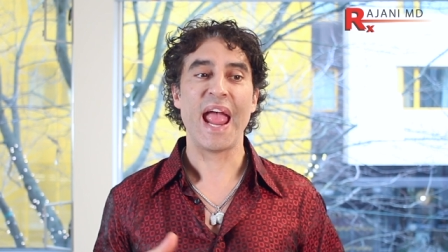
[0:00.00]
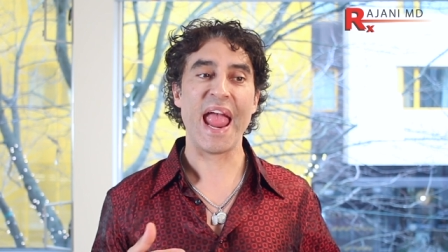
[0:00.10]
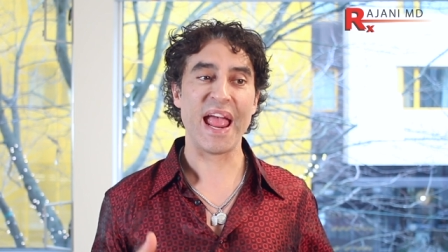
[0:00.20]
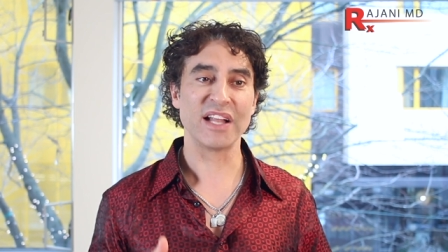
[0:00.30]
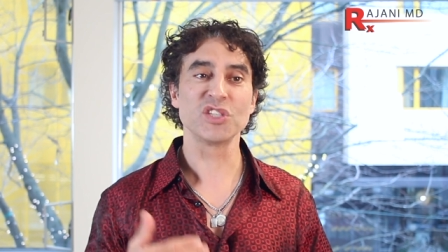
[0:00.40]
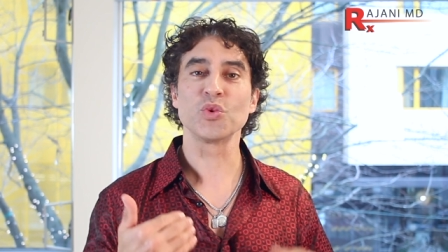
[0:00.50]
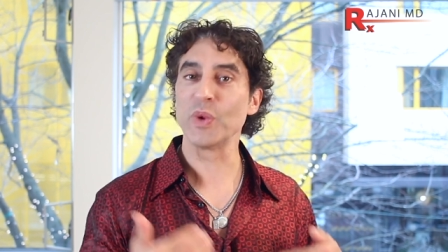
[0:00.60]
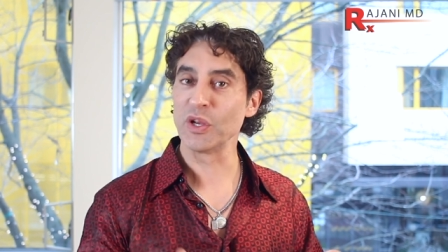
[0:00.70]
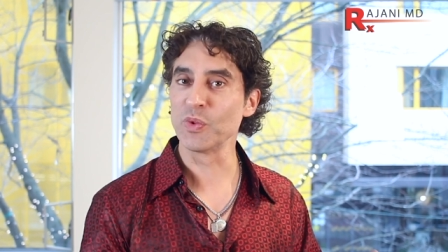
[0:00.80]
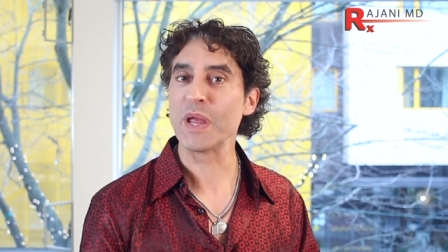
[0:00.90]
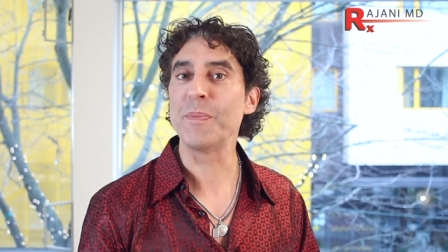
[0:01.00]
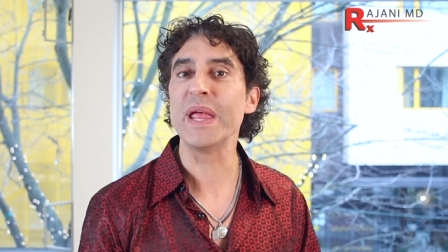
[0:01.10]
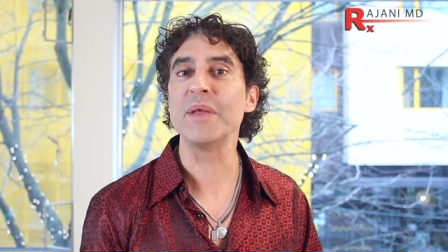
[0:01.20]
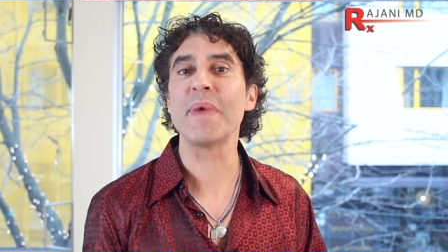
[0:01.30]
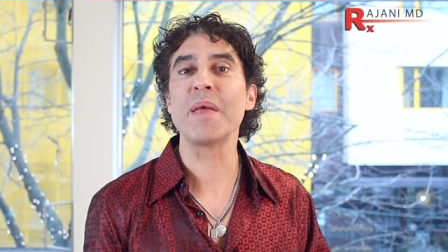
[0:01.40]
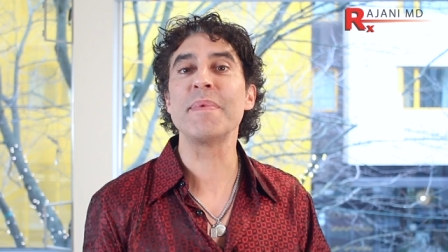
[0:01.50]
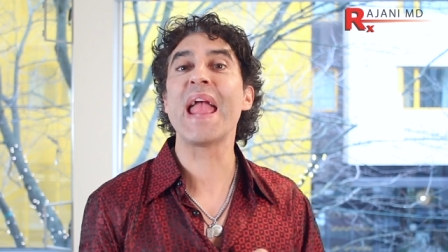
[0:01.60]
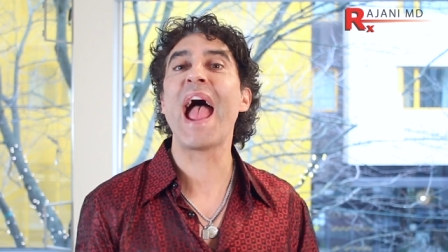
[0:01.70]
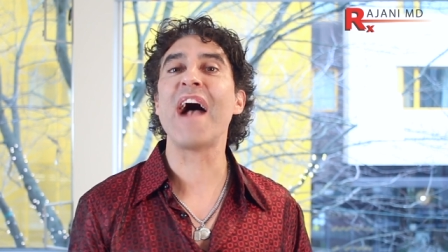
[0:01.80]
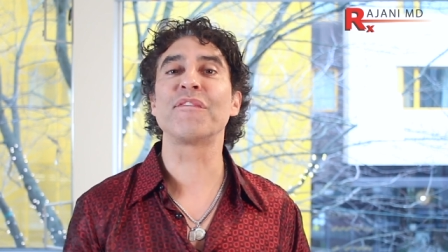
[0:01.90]
And we repeat
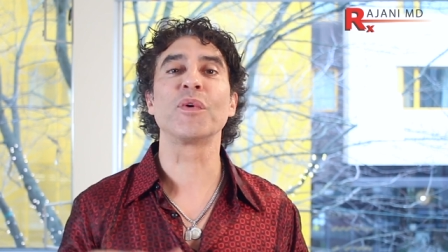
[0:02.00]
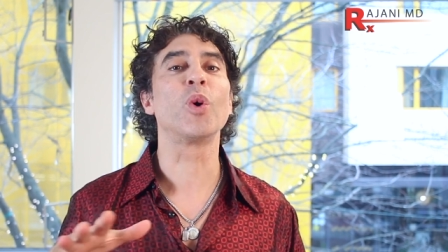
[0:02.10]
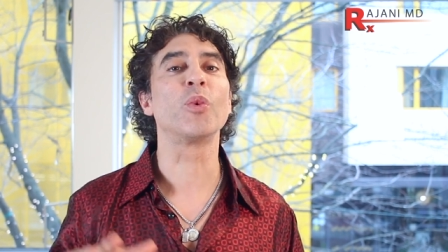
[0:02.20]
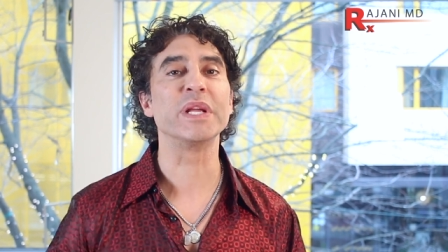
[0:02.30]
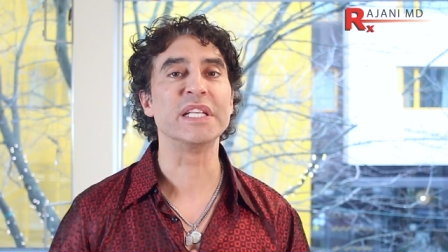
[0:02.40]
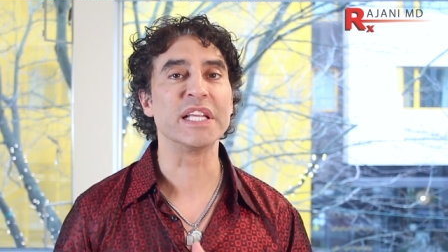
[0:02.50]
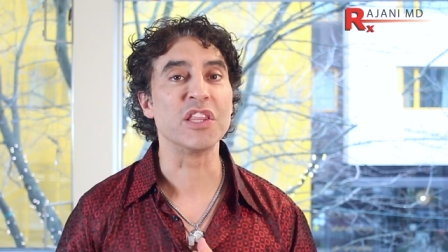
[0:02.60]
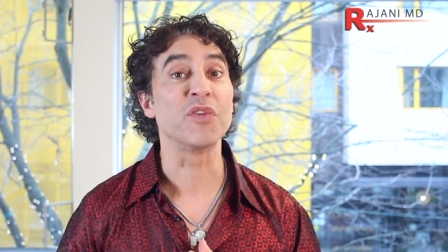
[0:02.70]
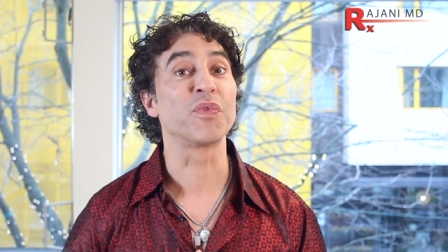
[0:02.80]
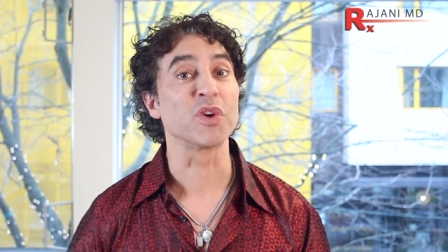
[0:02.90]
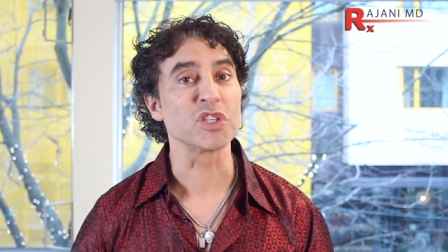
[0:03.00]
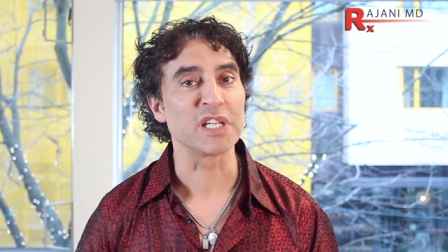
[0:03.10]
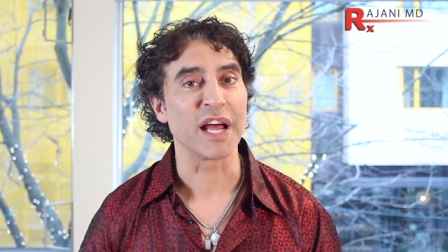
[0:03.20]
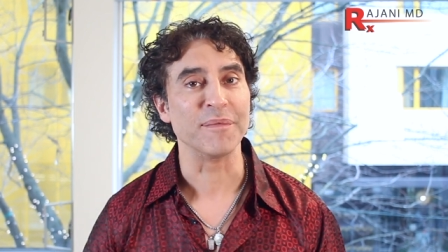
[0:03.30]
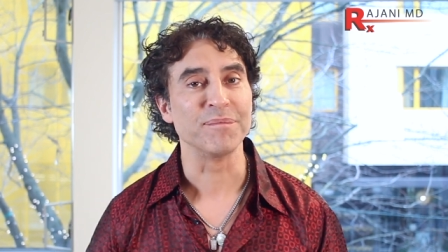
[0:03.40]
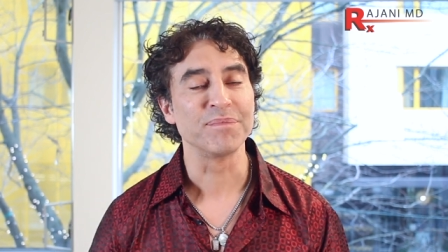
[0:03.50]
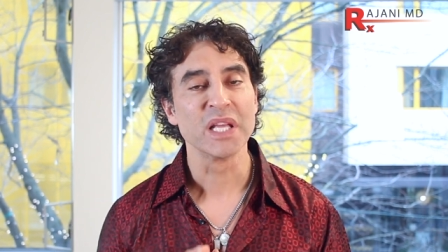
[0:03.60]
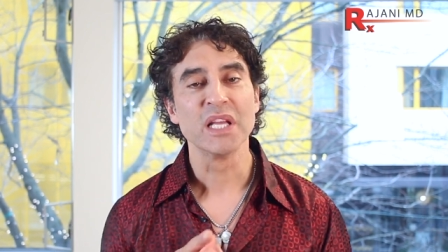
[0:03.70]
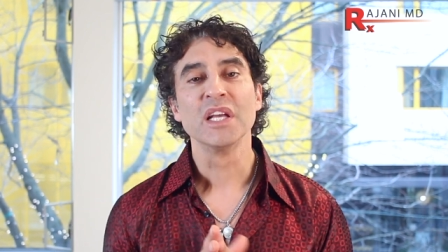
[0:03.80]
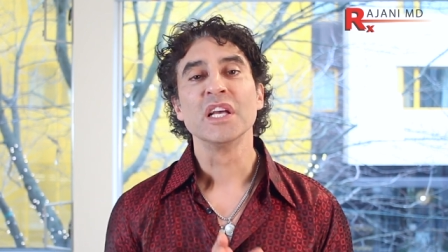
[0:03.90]
maybe half of what we did the first time.
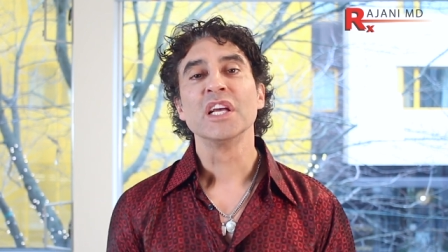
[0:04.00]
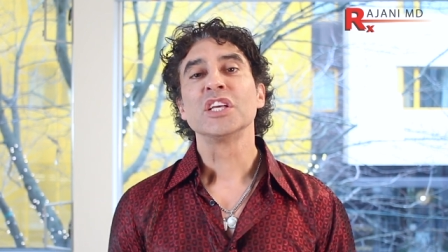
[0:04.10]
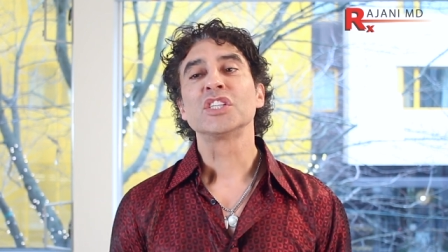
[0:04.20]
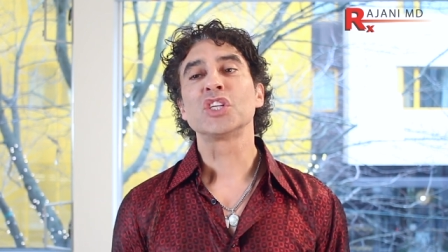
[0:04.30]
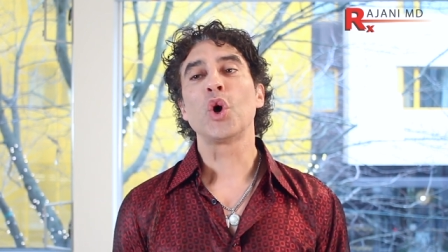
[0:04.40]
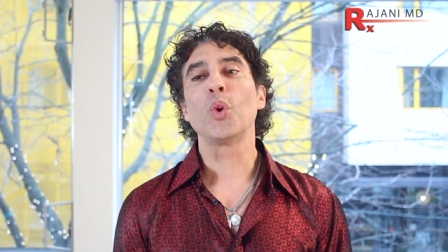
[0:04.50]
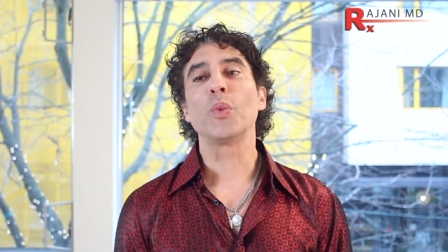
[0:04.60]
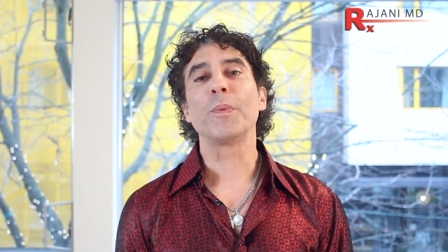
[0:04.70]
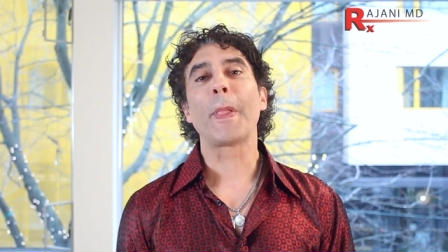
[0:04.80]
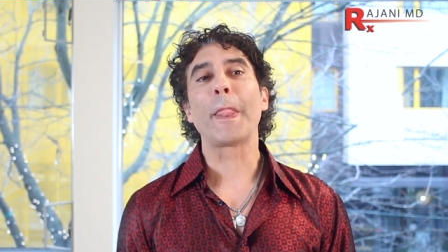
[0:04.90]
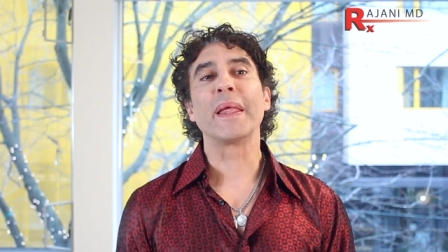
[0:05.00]
So